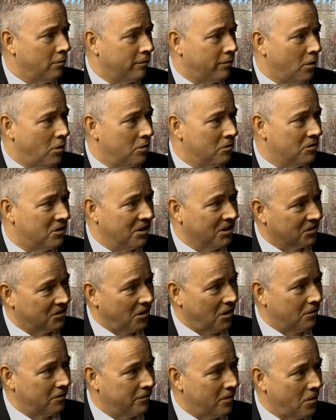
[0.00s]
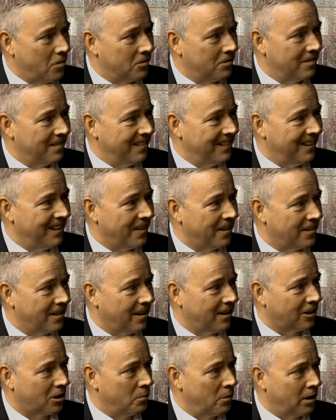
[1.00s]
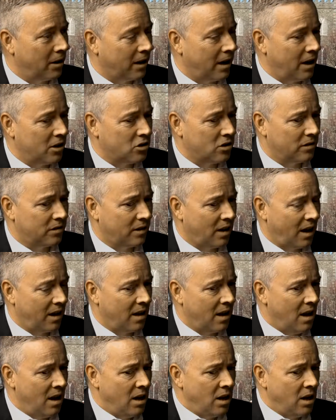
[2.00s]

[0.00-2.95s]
phone to your cell phone on the telecommunication side.